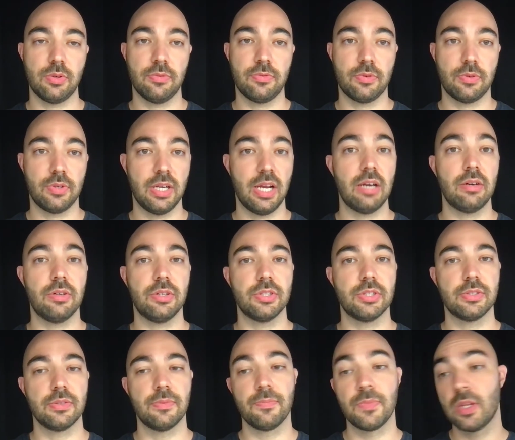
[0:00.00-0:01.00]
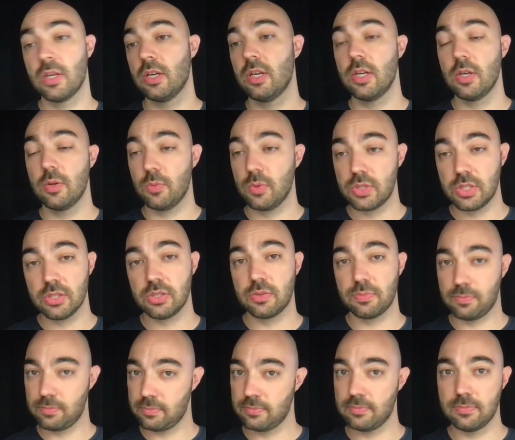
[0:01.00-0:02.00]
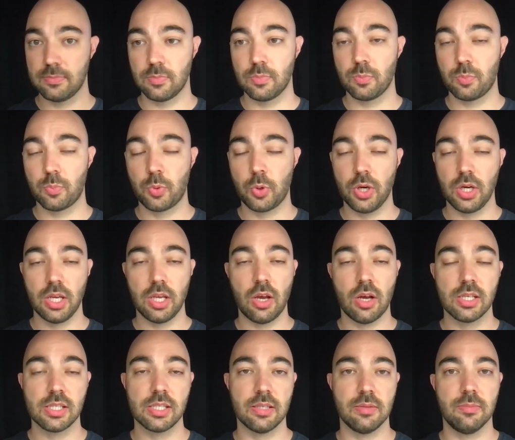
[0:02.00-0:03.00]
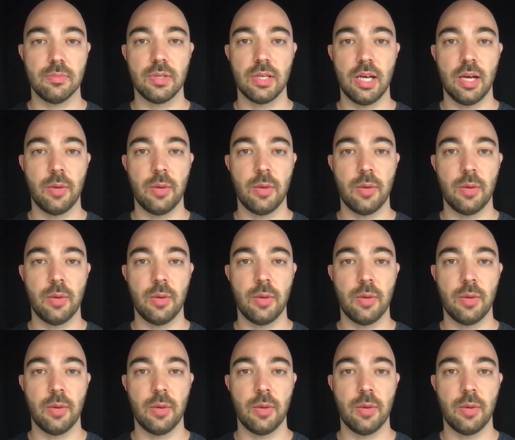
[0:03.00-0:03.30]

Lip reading: for errors, which is pretty awesome,